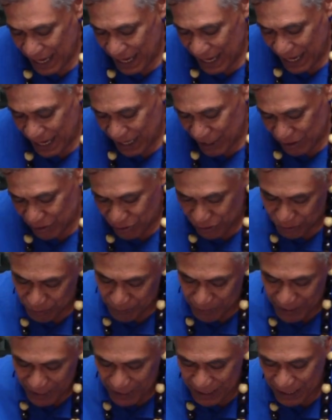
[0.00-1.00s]
and you're
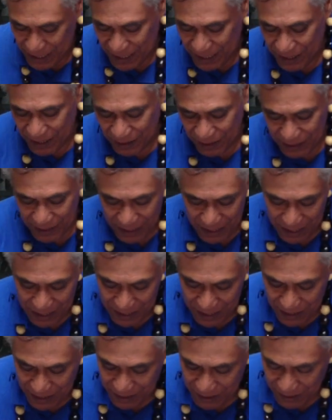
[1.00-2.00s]
making a
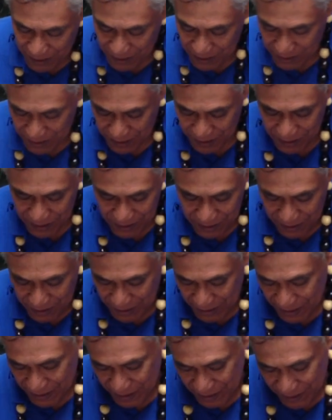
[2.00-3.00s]
lei,
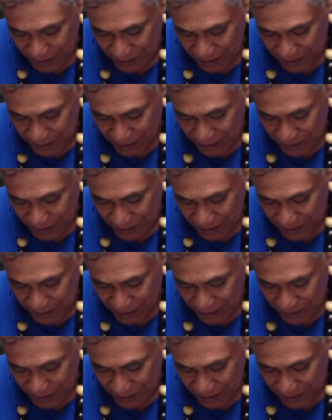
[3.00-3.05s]
like